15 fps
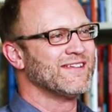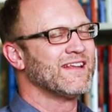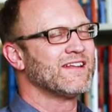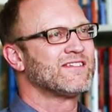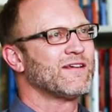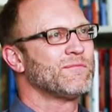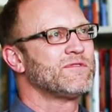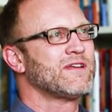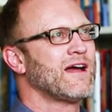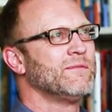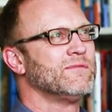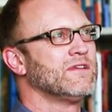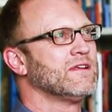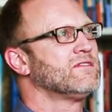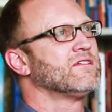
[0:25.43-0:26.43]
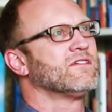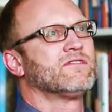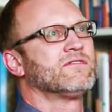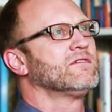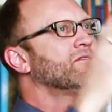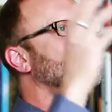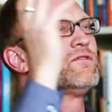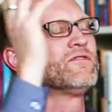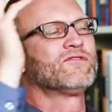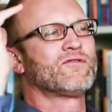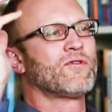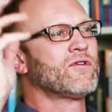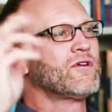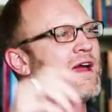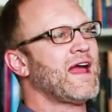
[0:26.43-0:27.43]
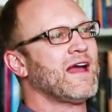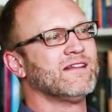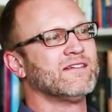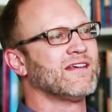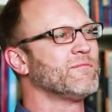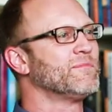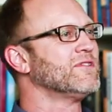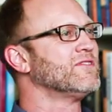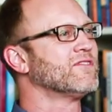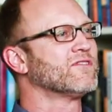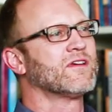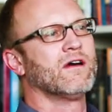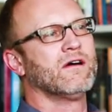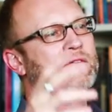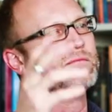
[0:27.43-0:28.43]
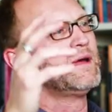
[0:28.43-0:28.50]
that sometimes it's just you just throw your hands up and just go,